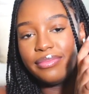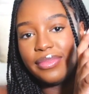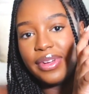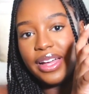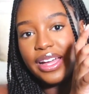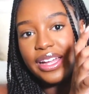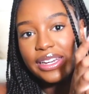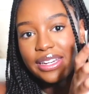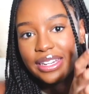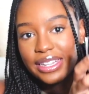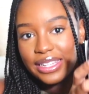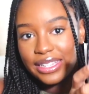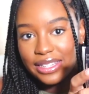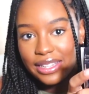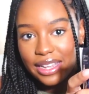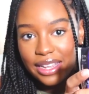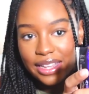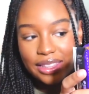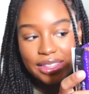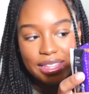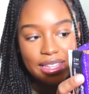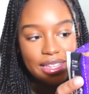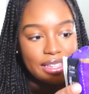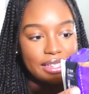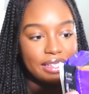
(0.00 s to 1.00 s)
undies
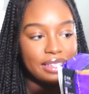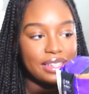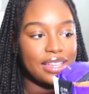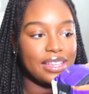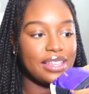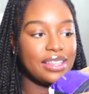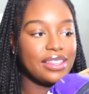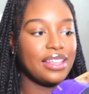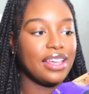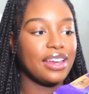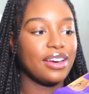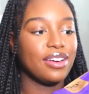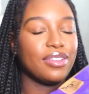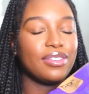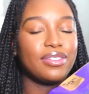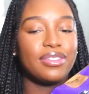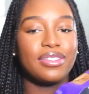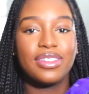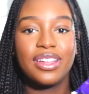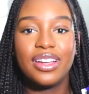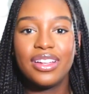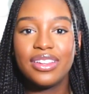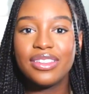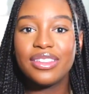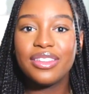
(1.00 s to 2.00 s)
like this that are
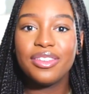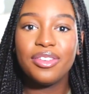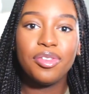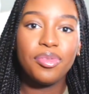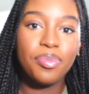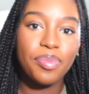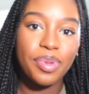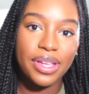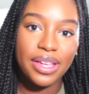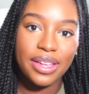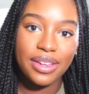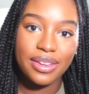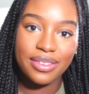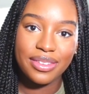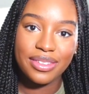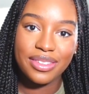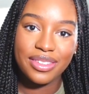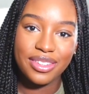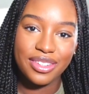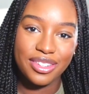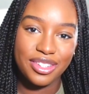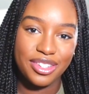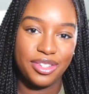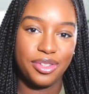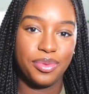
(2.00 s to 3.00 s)
a little bit
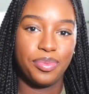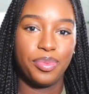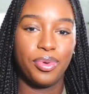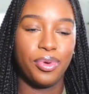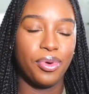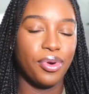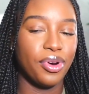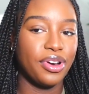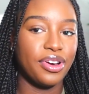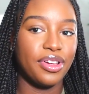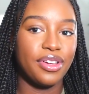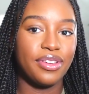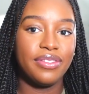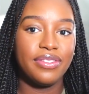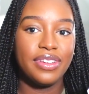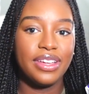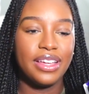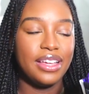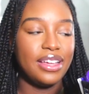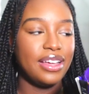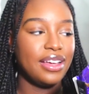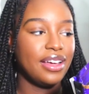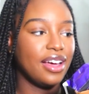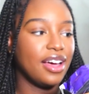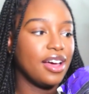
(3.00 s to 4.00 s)
supportive.
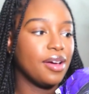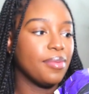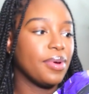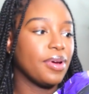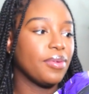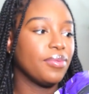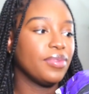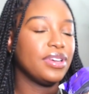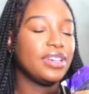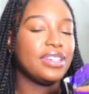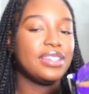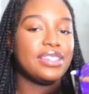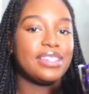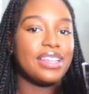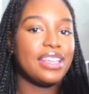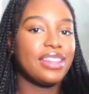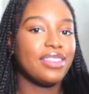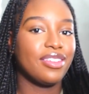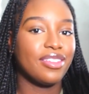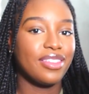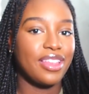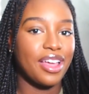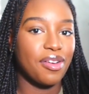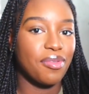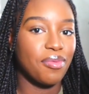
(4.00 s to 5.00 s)
I wouldn't say
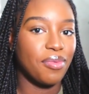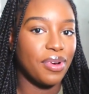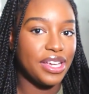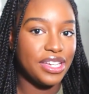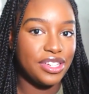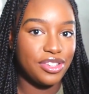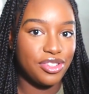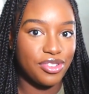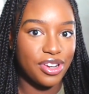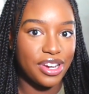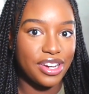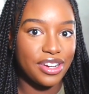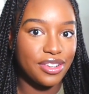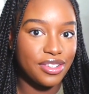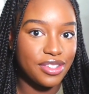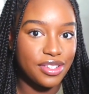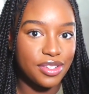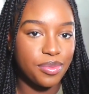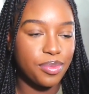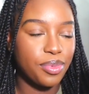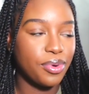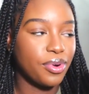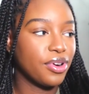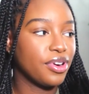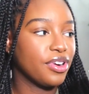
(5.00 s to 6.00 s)
they're like waist trainer
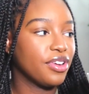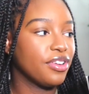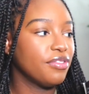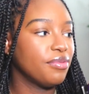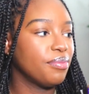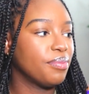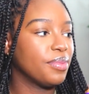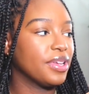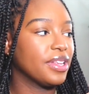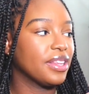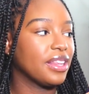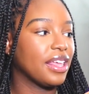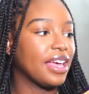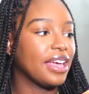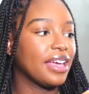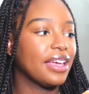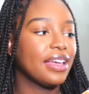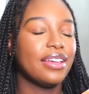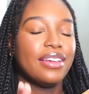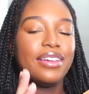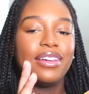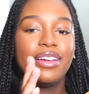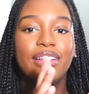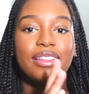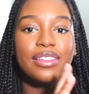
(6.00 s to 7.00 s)
supportive, but like
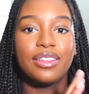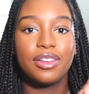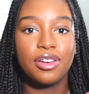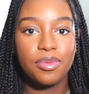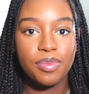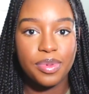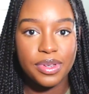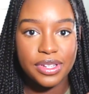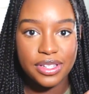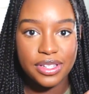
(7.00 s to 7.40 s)
a little bit